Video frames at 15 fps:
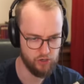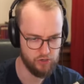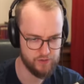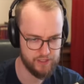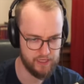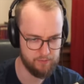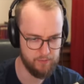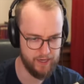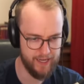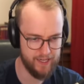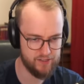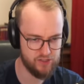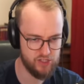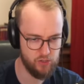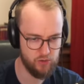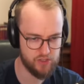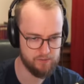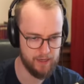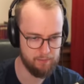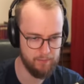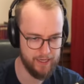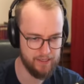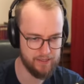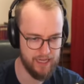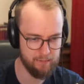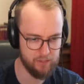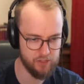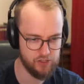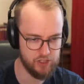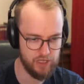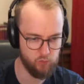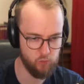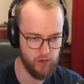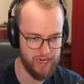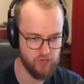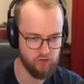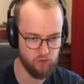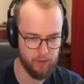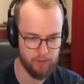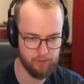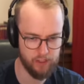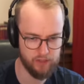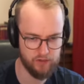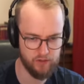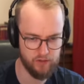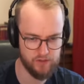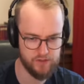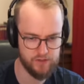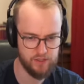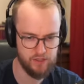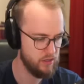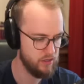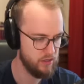Cause like my Execute is my main damage, like way over my Bloodthirst.